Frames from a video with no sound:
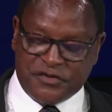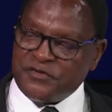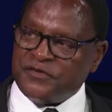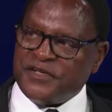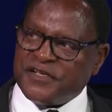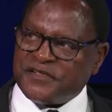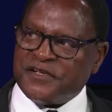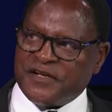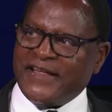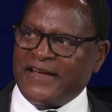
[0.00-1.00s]
to
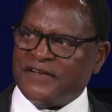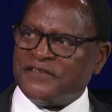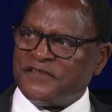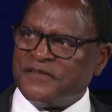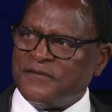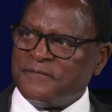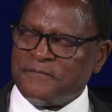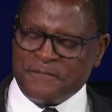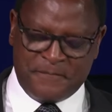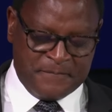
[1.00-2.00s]
distant lands.
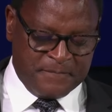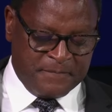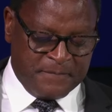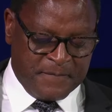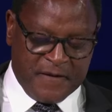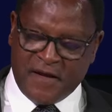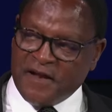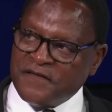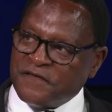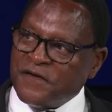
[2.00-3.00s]

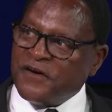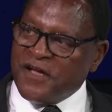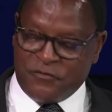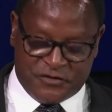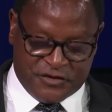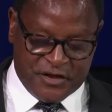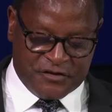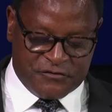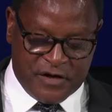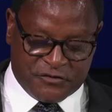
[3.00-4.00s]
And the third, I would say,
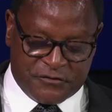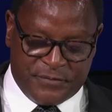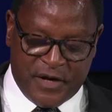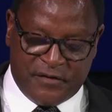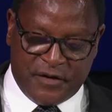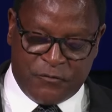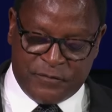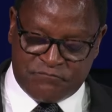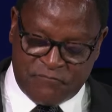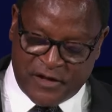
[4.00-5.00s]
structural barrier we
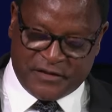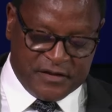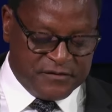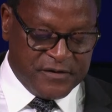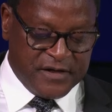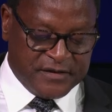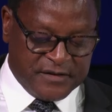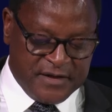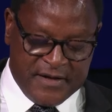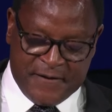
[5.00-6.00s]
must address
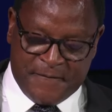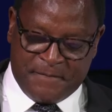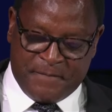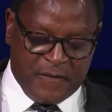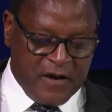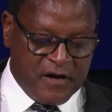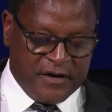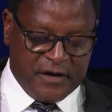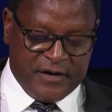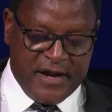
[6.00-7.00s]
are
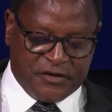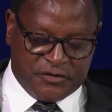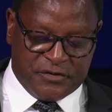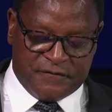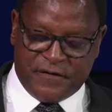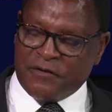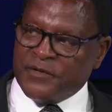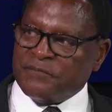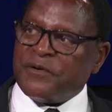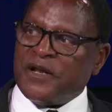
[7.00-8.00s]
international
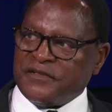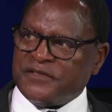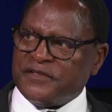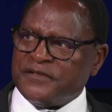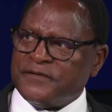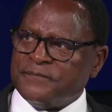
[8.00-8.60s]
development policies.